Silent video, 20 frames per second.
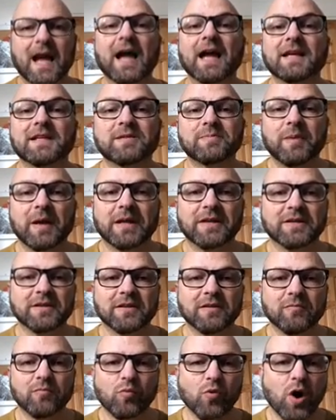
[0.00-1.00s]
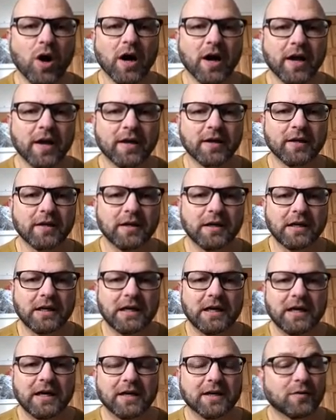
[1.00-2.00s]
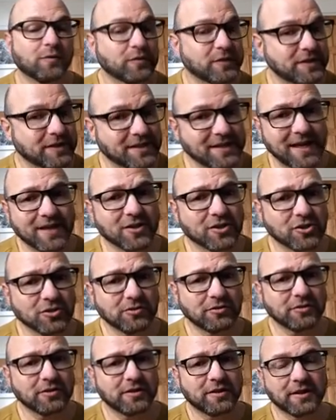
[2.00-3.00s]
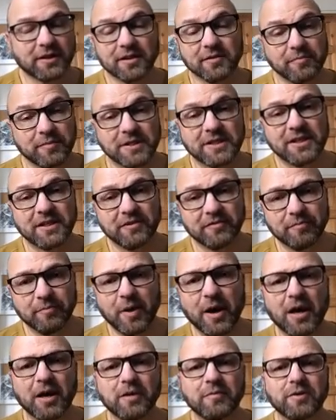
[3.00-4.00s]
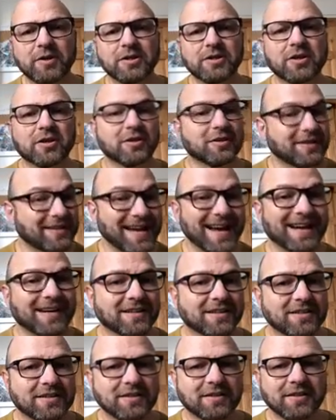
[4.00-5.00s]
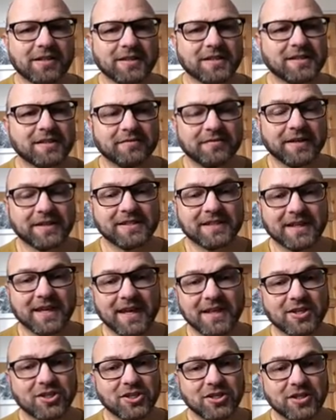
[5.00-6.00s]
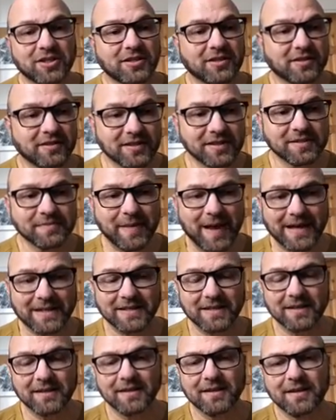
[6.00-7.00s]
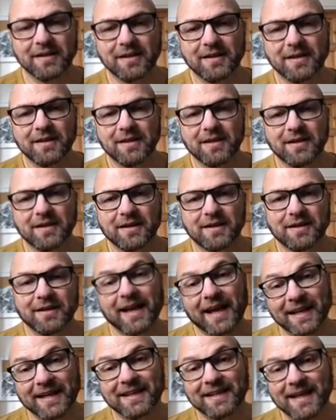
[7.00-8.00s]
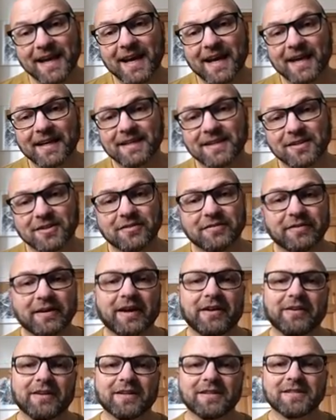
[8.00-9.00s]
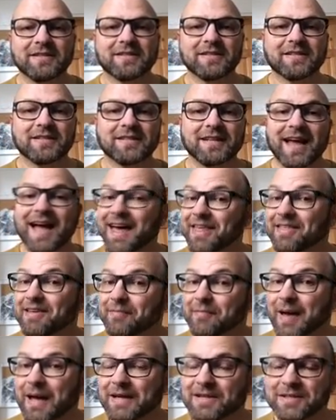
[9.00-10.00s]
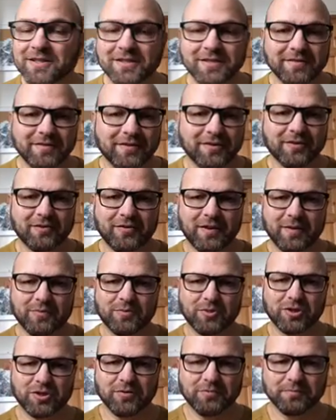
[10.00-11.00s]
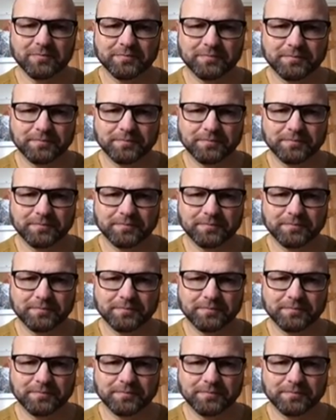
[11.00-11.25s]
I explained to them why it was essential that a committee of Parliament conduct its investigation into this matter like it had into various other matters of corruption.